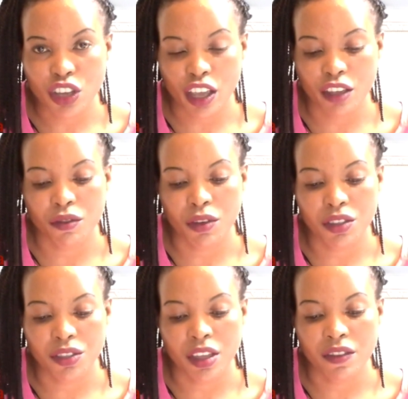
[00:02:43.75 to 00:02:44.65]

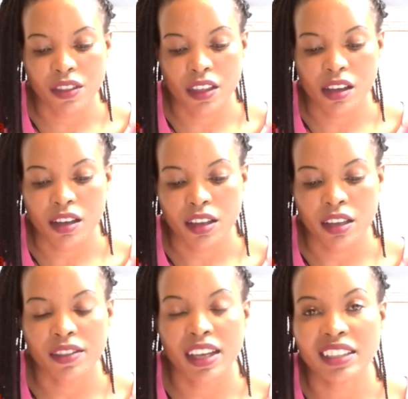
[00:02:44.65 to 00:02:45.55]
everything there
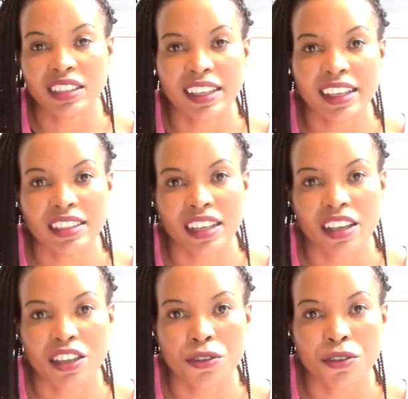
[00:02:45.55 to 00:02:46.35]
in that letter.